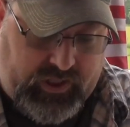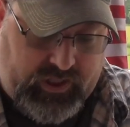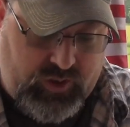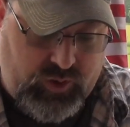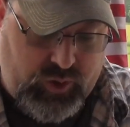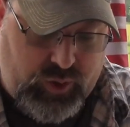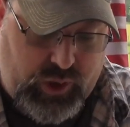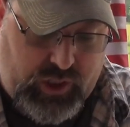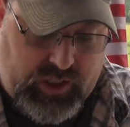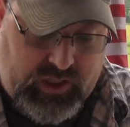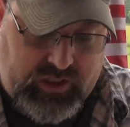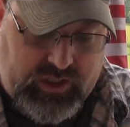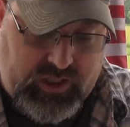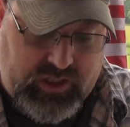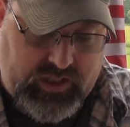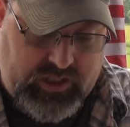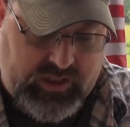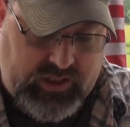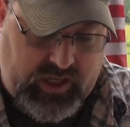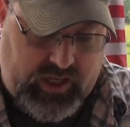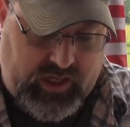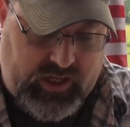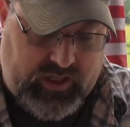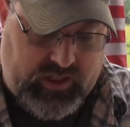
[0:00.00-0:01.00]
And Jesus
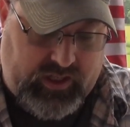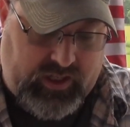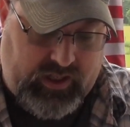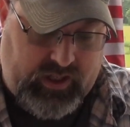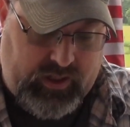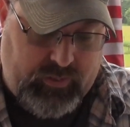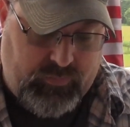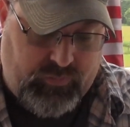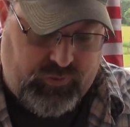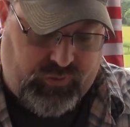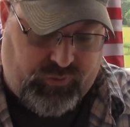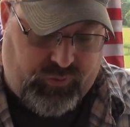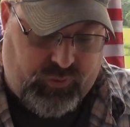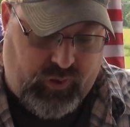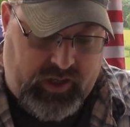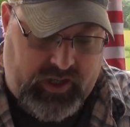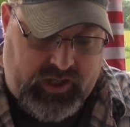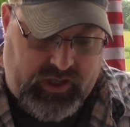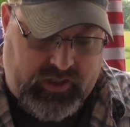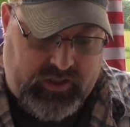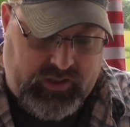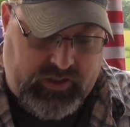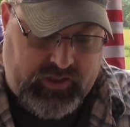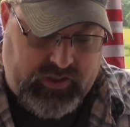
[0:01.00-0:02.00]
said unto him,
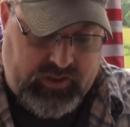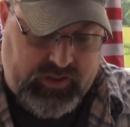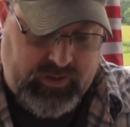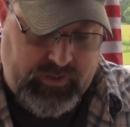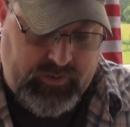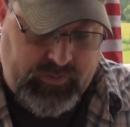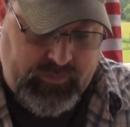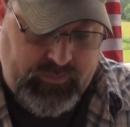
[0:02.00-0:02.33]
Friend,